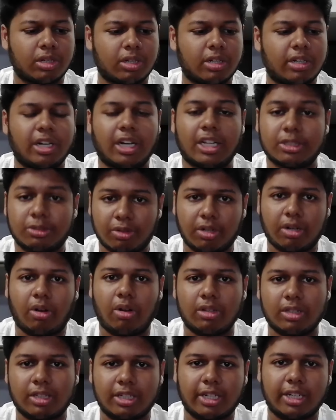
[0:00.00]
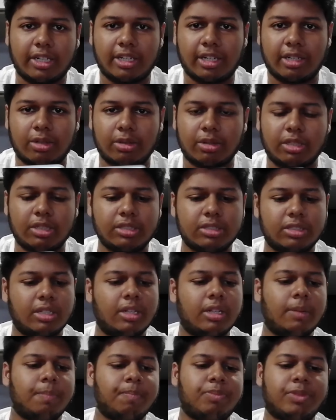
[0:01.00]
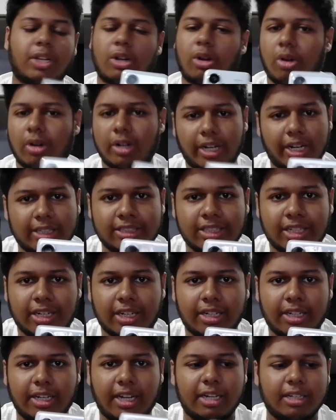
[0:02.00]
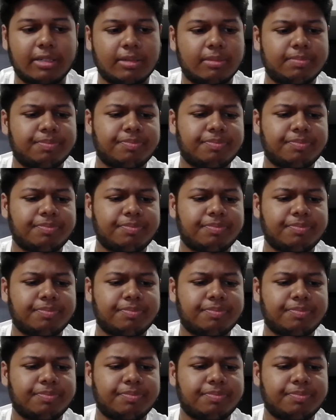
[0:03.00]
transfer all the data into this. The contacts are intact.